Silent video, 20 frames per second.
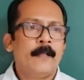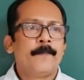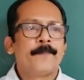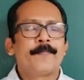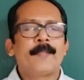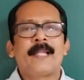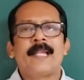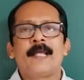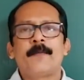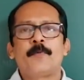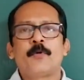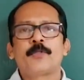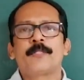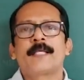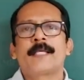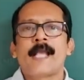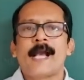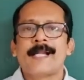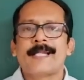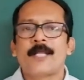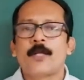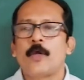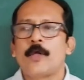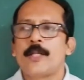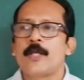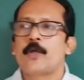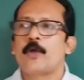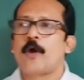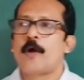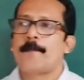Then about the
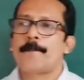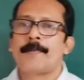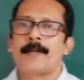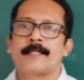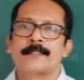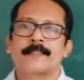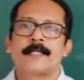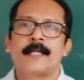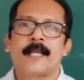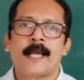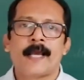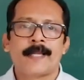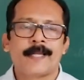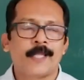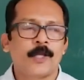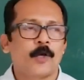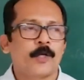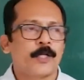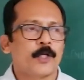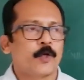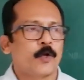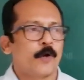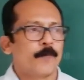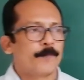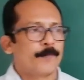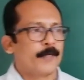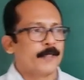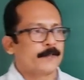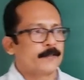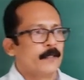cationic complex and anionic
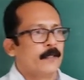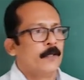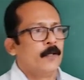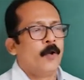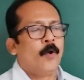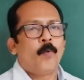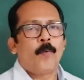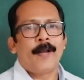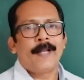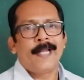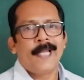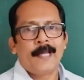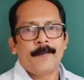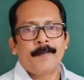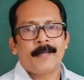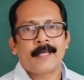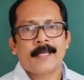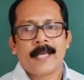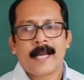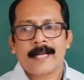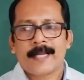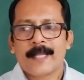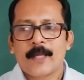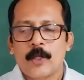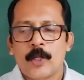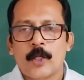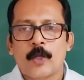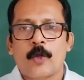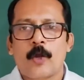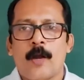complex. While naming
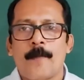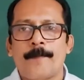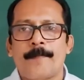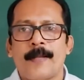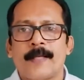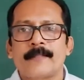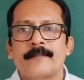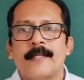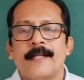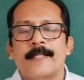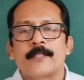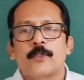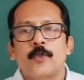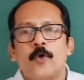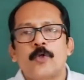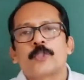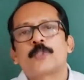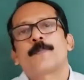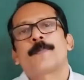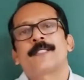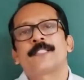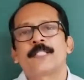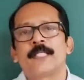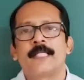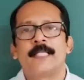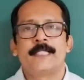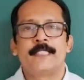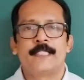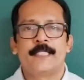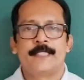cationic complex, there is no
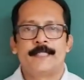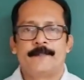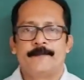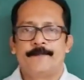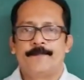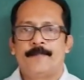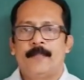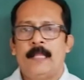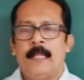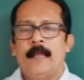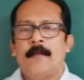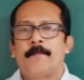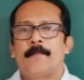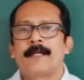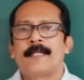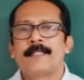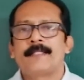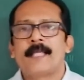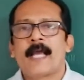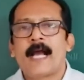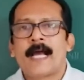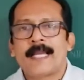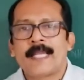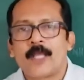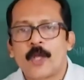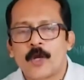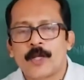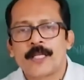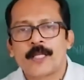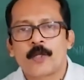special ending. But in the
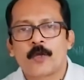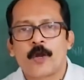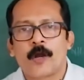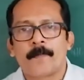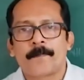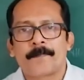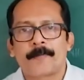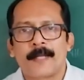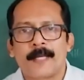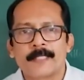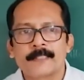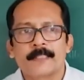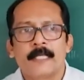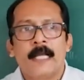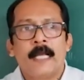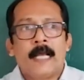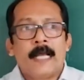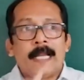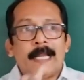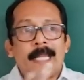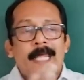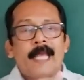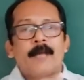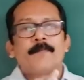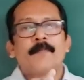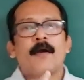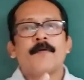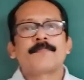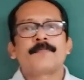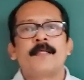anionic complex,
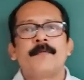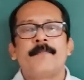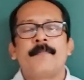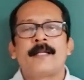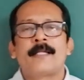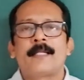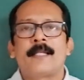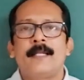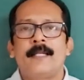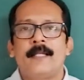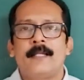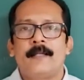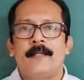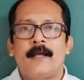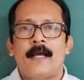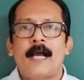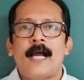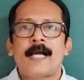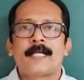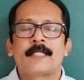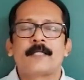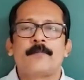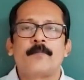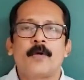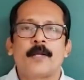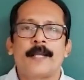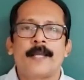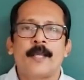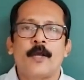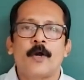name of the metal atom
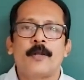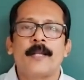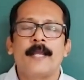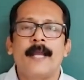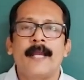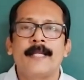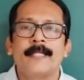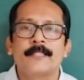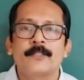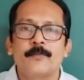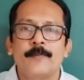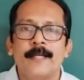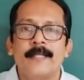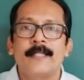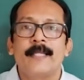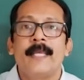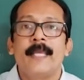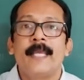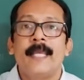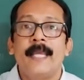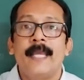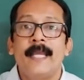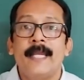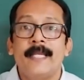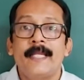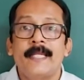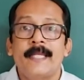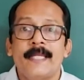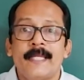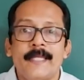or ion ends with
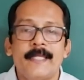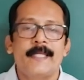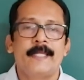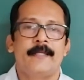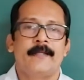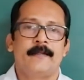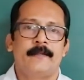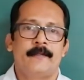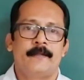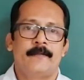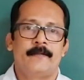ATE.